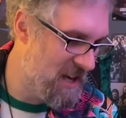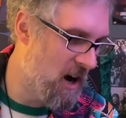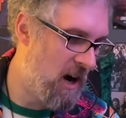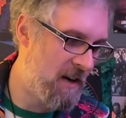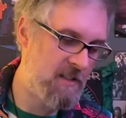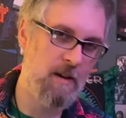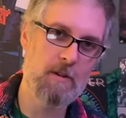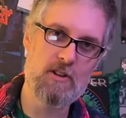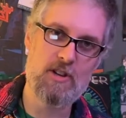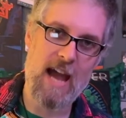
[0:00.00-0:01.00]
on some
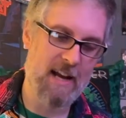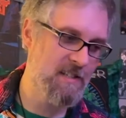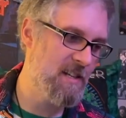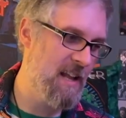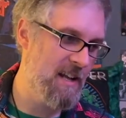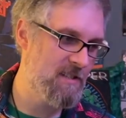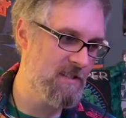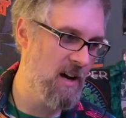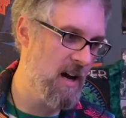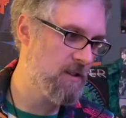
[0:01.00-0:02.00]
of the Jackson
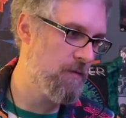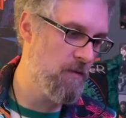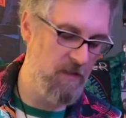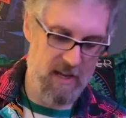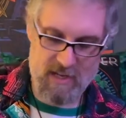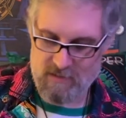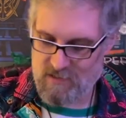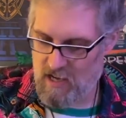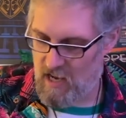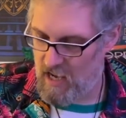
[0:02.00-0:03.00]
headstocks for V's
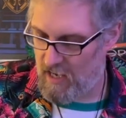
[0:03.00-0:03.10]
and